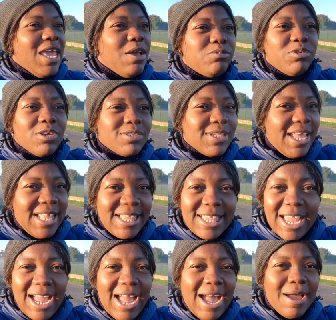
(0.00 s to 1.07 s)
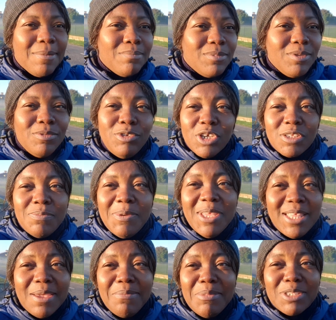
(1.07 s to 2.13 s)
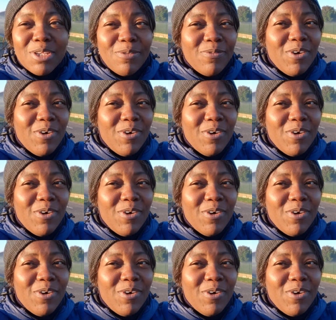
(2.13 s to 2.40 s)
He will just enter and just be in the midst